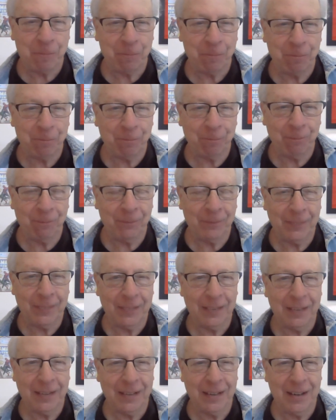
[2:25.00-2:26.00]

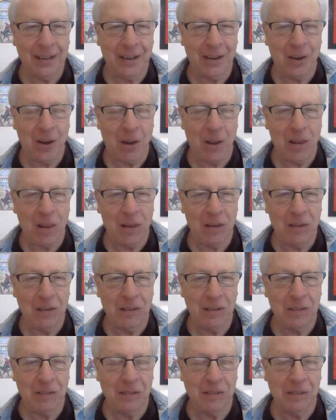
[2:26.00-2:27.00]

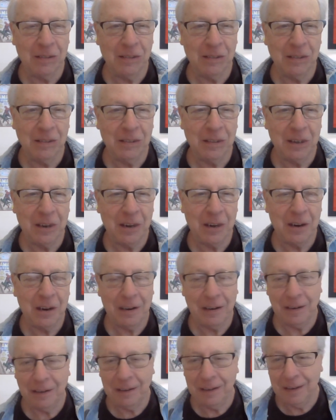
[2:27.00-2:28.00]

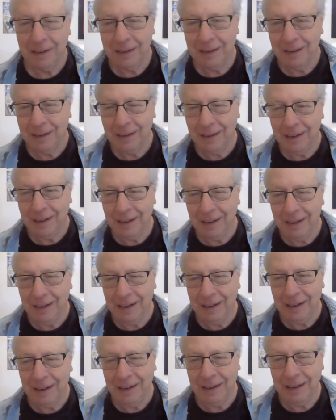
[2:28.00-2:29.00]

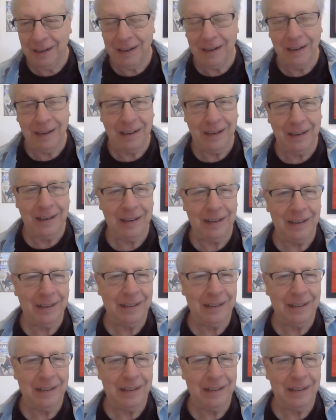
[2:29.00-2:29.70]
[no speech]